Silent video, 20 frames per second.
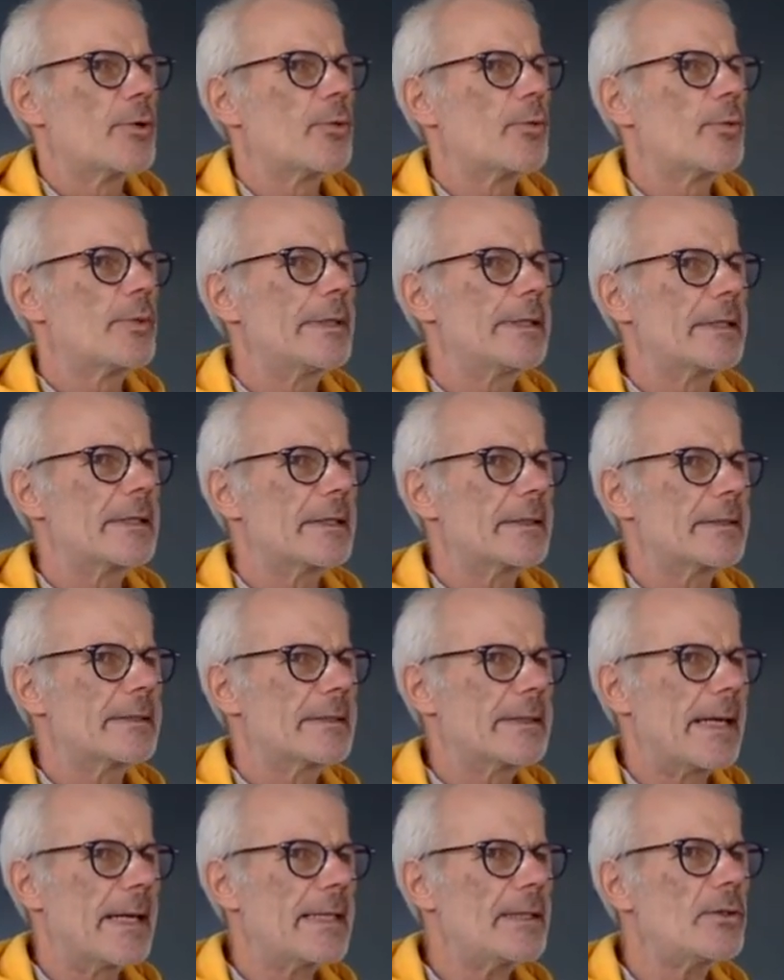We
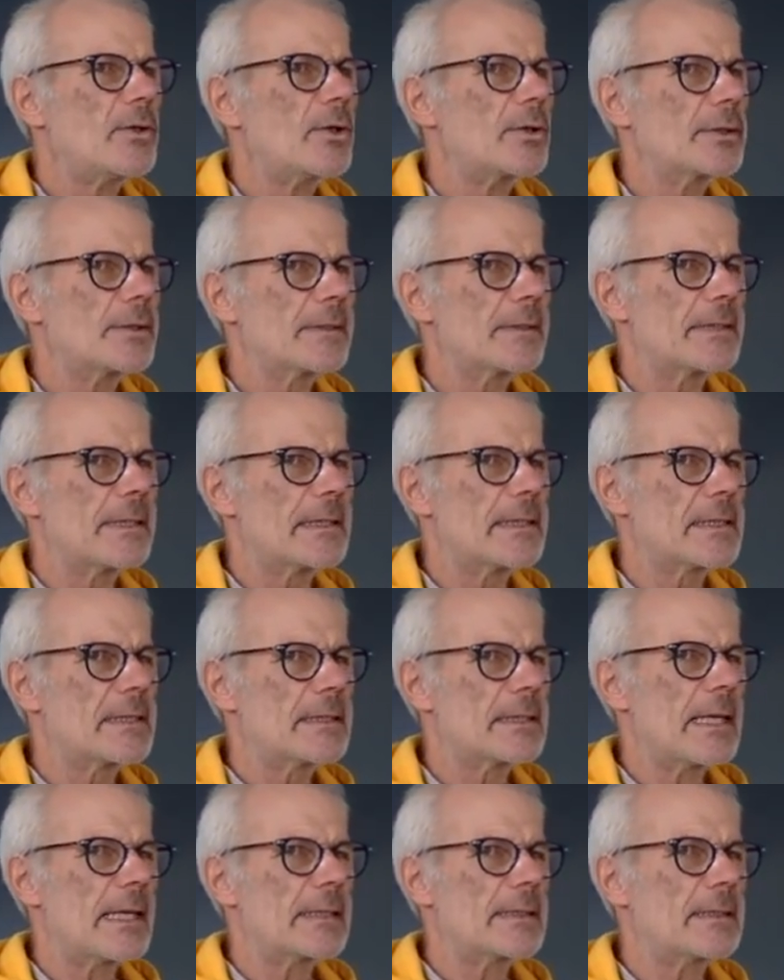cannot
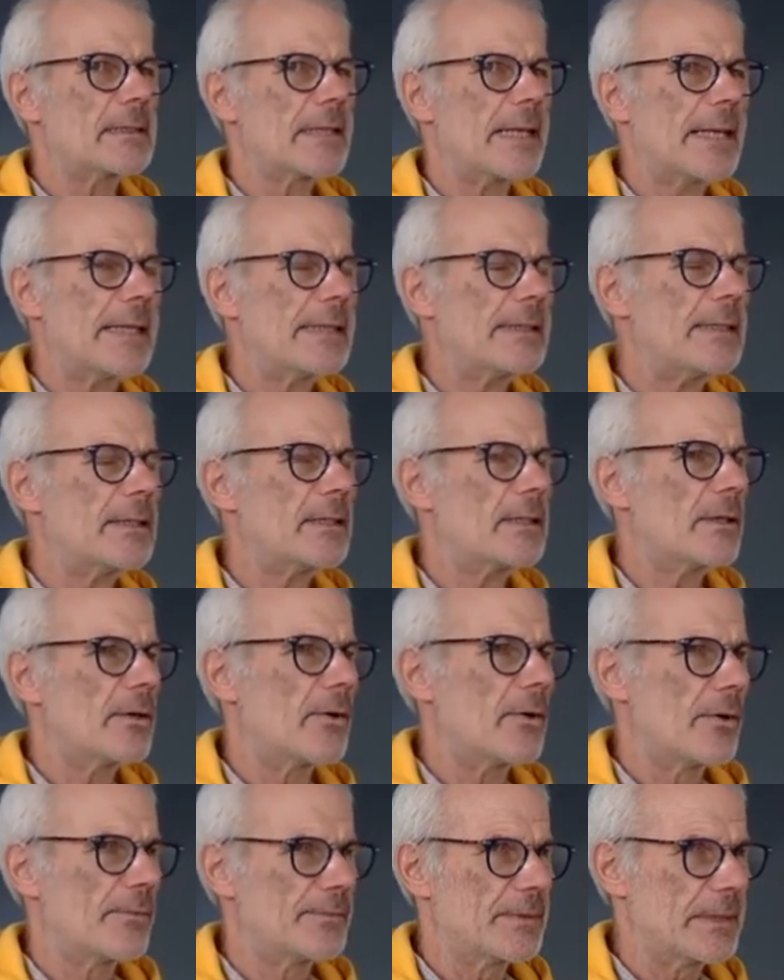discuss any
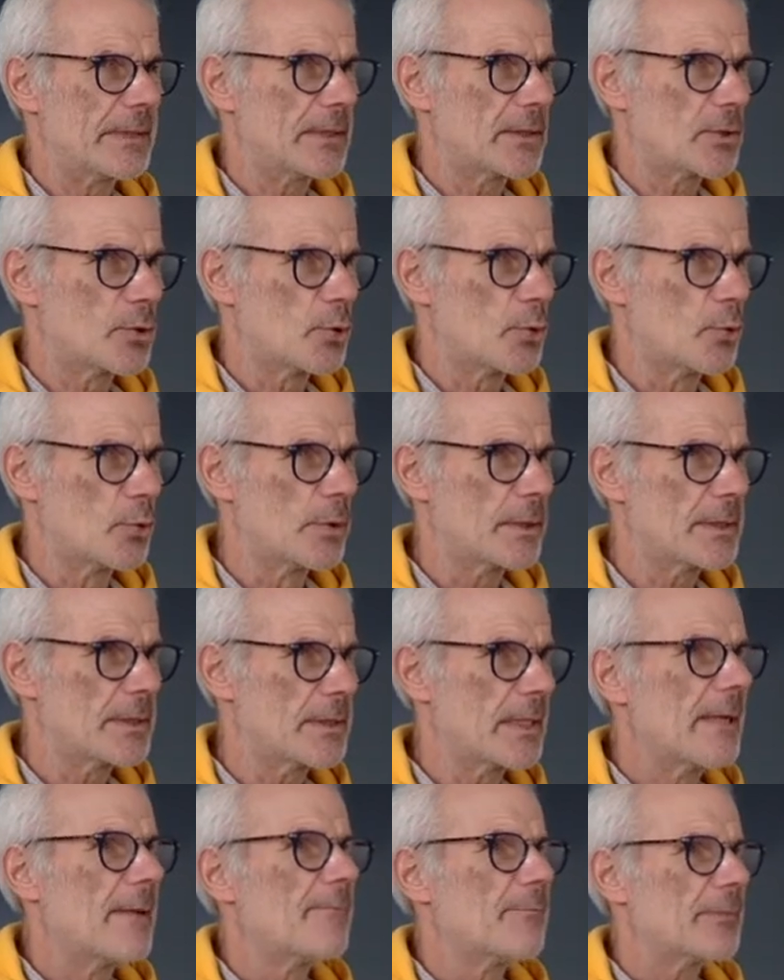of these
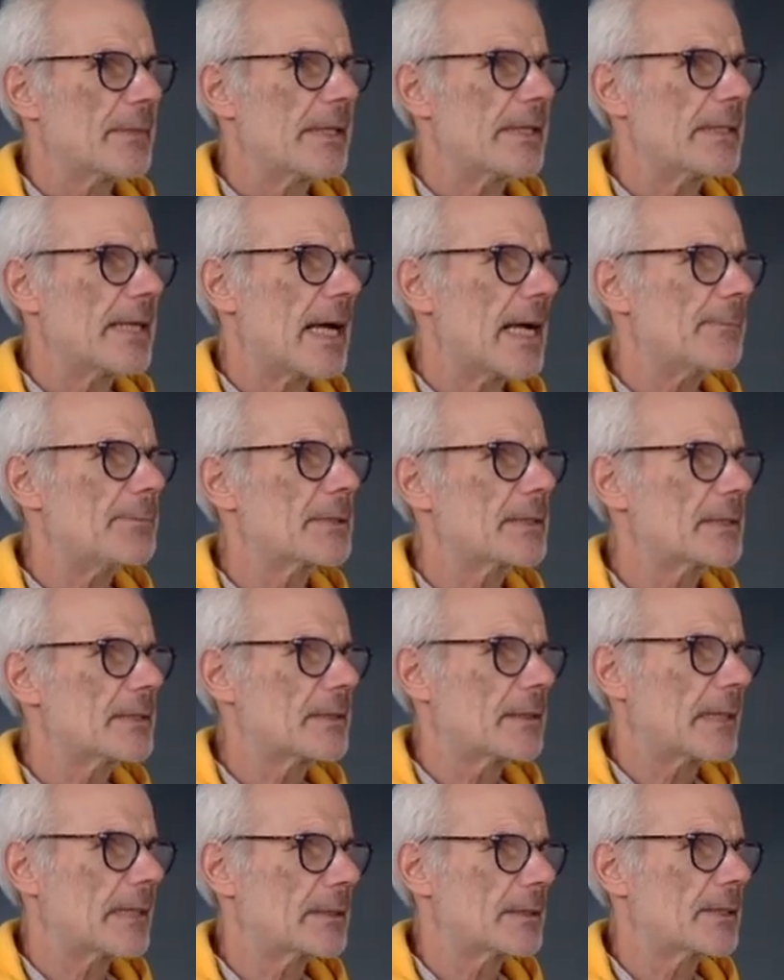rules in
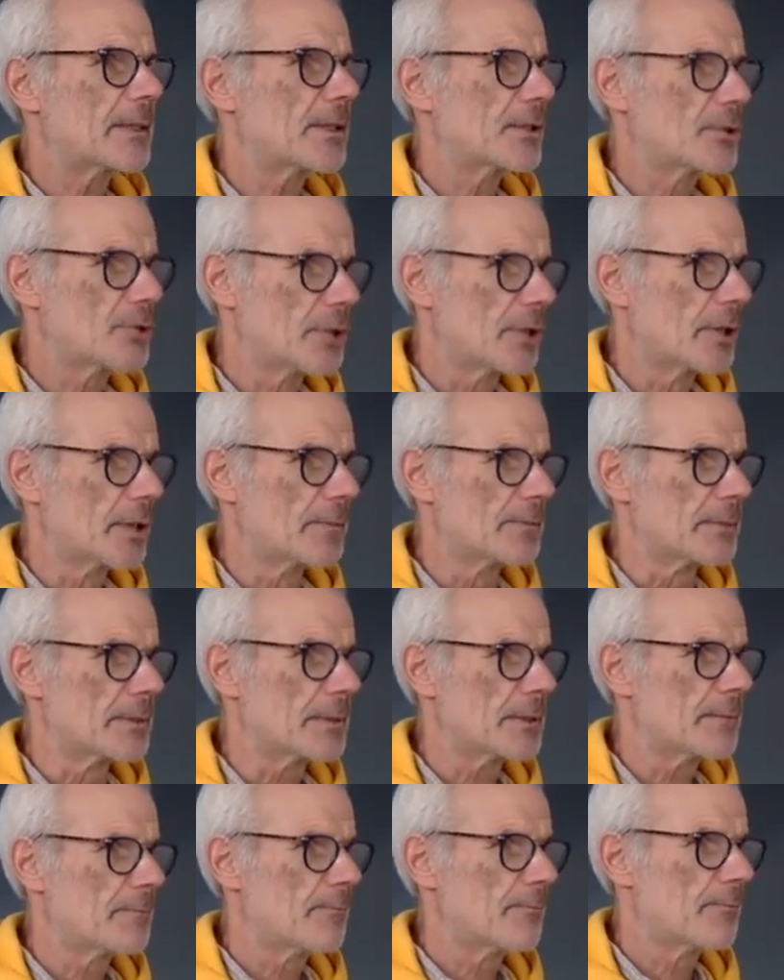abstract
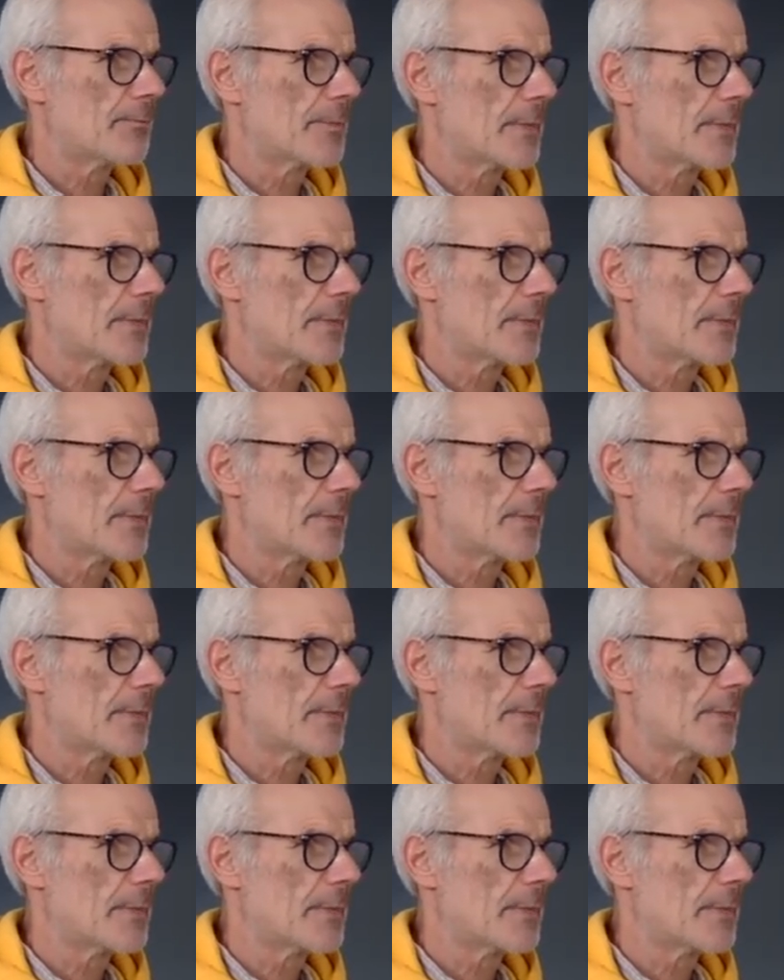terms.